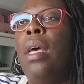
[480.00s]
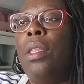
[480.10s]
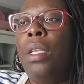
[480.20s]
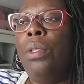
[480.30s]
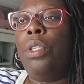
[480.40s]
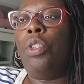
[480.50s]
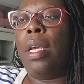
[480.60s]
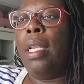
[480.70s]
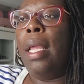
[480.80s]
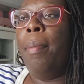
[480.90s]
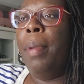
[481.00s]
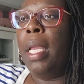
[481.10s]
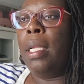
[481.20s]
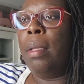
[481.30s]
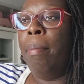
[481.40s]
And the other dudes are trying to let
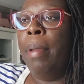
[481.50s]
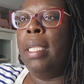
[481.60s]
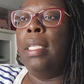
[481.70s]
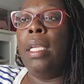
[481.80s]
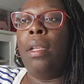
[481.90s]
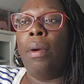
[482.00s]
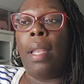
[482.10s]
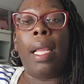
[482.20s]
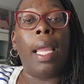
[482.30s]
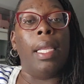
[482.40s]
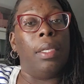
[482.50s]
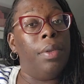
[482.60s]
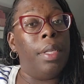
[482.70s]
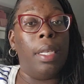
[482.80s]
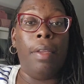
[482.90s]
Big, Big D know, like, hey,
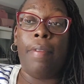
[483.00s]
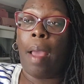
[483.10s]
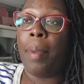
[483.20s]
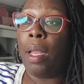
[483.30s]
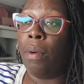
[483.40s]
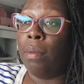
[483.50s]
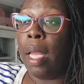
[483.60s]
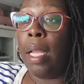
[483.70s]
you need to leave Dime alone.